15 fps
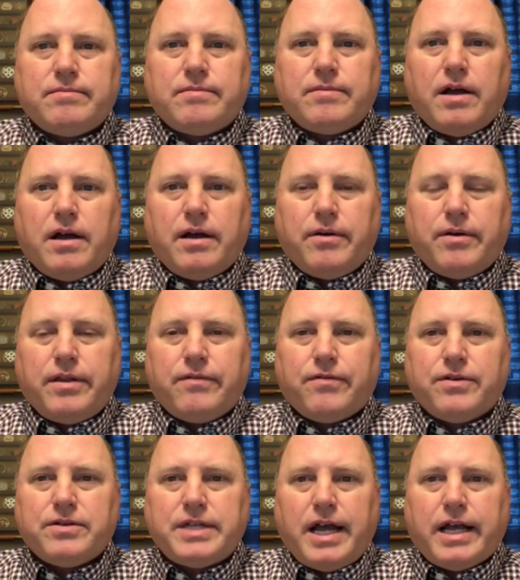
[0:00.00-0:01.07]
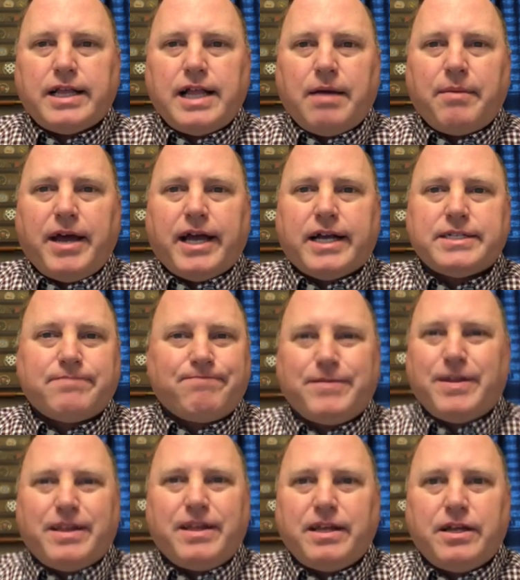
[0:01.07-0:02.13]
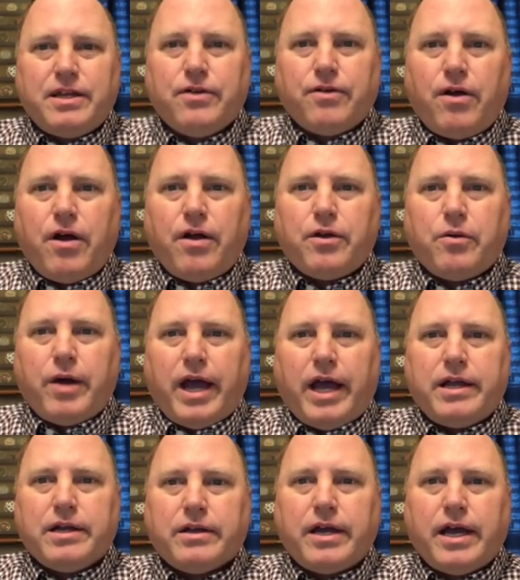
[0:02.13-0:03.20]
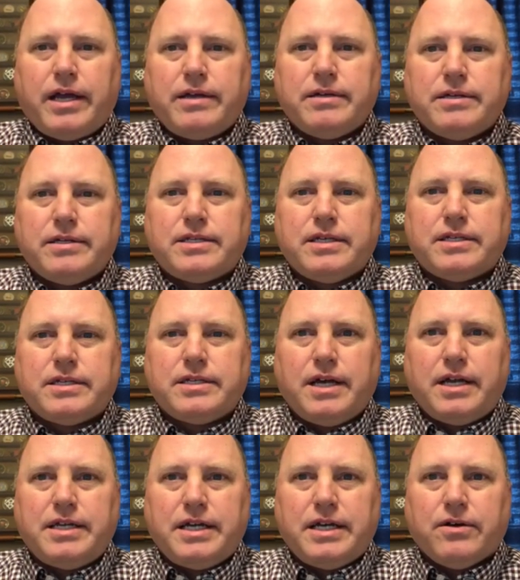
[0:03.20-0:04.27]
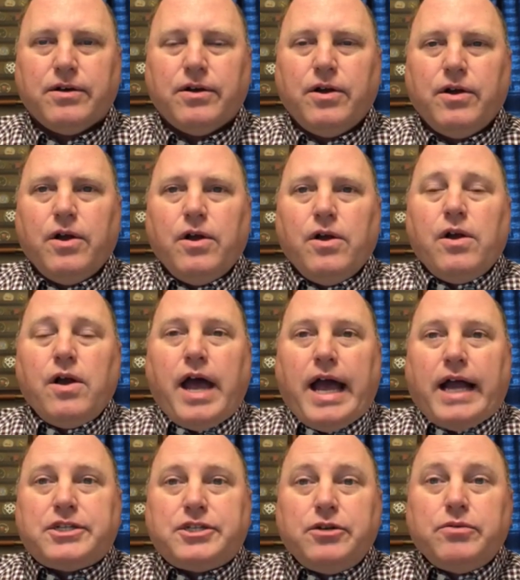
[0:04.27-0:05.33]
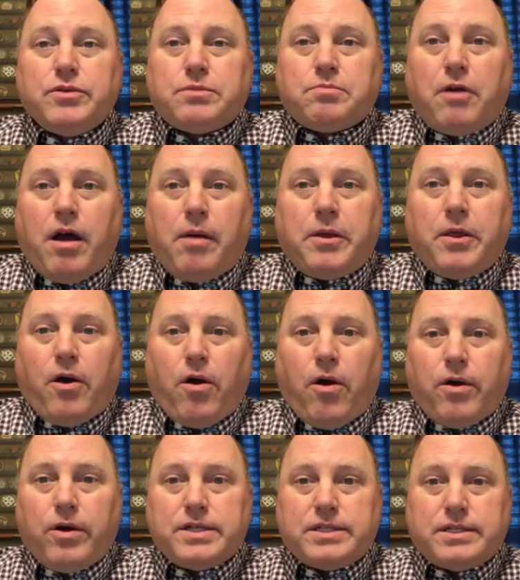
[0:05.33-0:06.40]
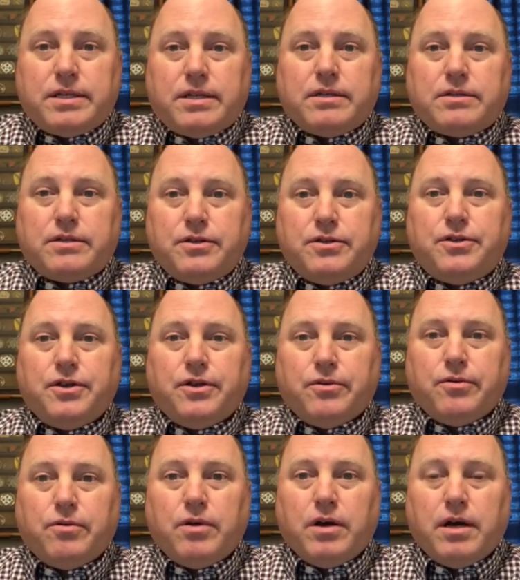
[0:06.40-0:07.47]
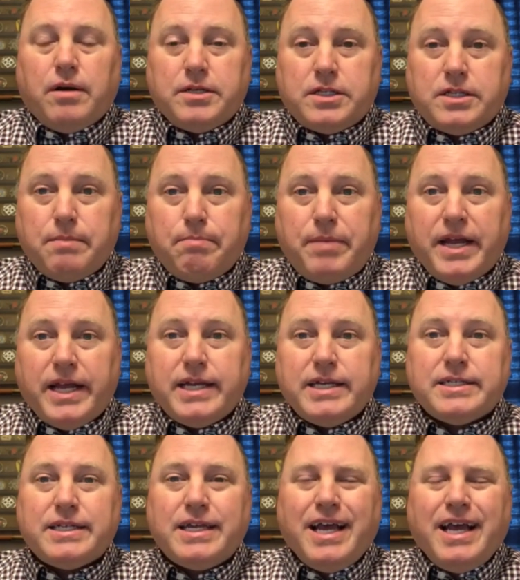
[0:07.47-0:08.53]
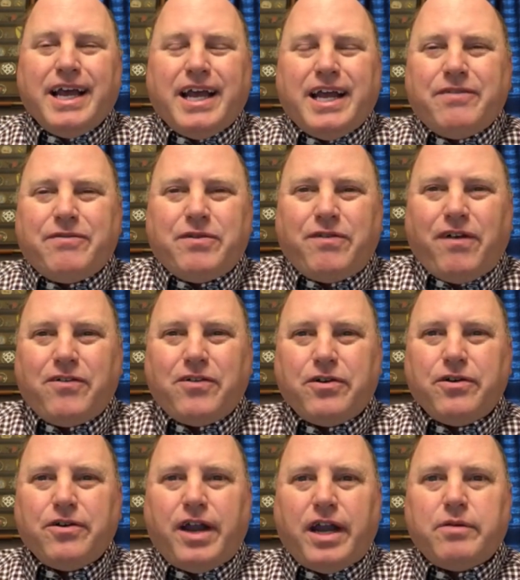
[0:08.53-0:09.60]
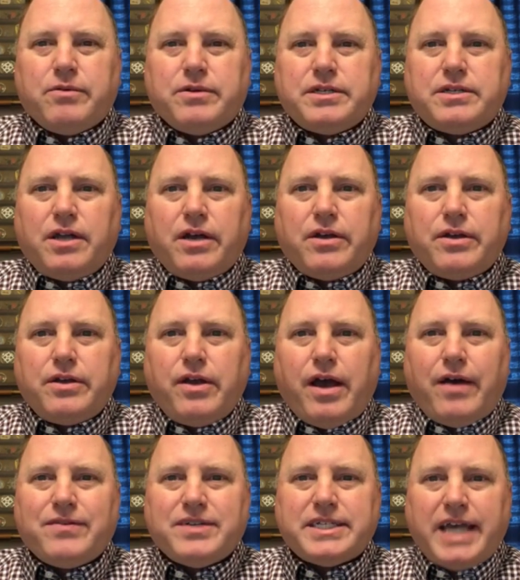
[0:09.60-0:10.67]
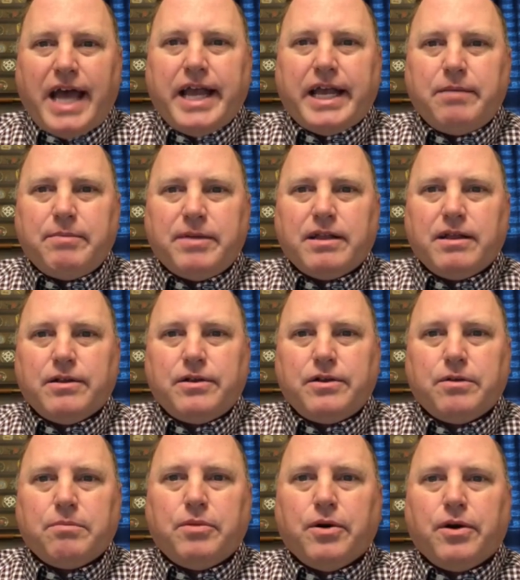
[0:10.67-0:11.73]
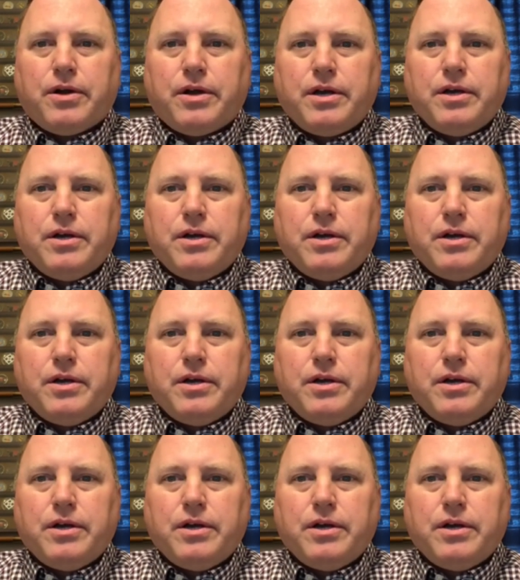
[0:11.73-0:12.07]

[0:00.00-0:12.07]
in the first act climax, you're on your way, okay? It's a done deal. Act 2 is probably the hardest to do. It's the biggest, and if you've ever heard anyone tell you have a saggy middle in your book,